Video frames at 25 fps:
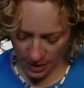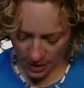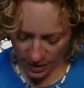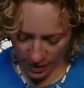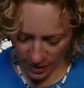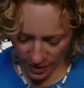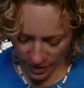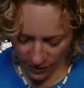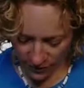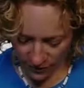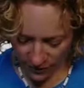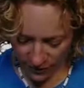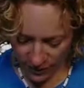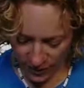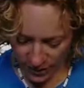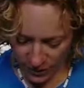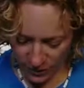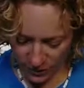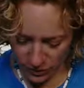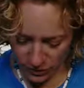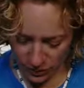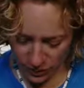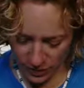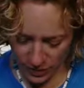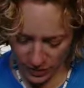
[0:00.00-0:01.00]
If
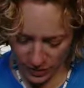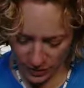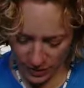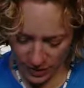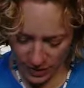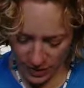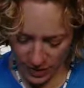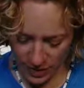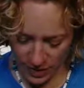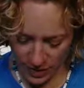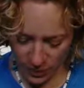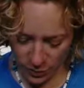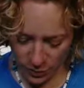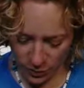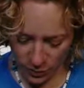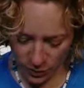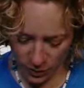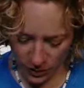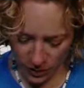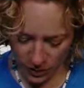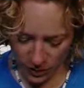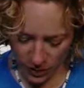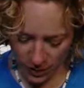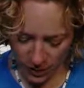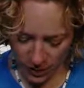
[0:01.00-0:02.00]
Waldo wants to teleport
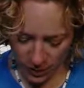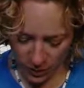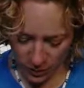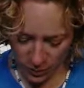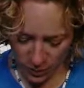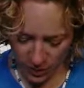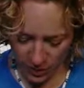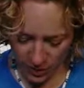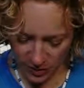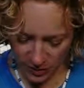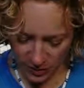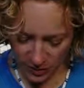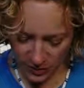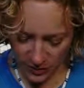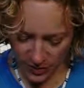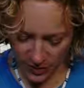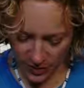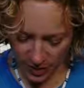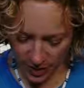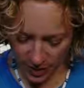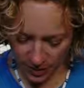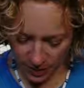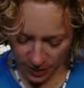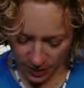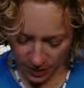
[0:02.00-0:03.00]
a qubit
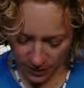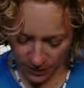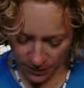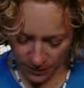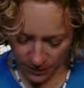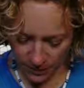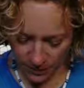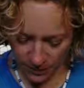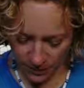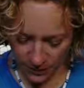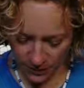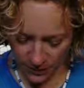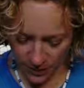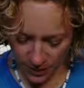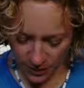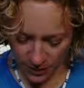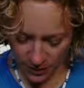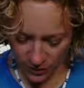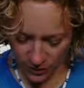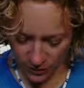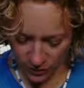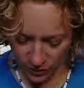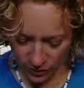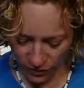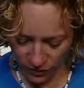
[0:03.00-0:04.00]
psi
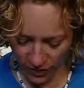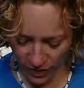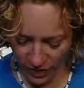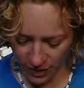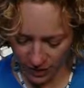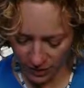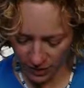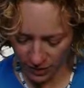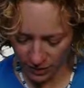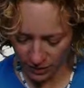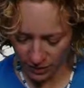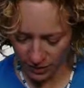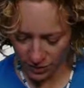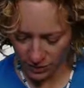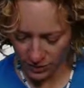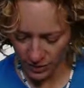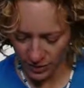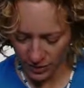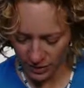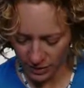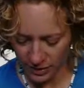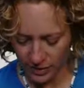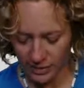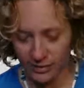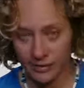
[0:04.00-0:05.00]
to Wenda
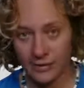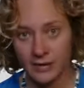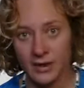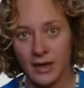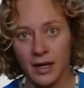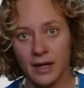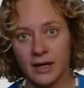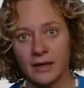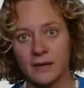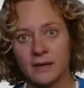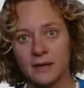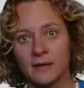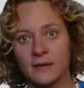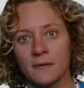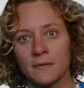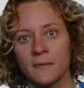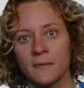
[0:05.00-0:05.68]
using this state,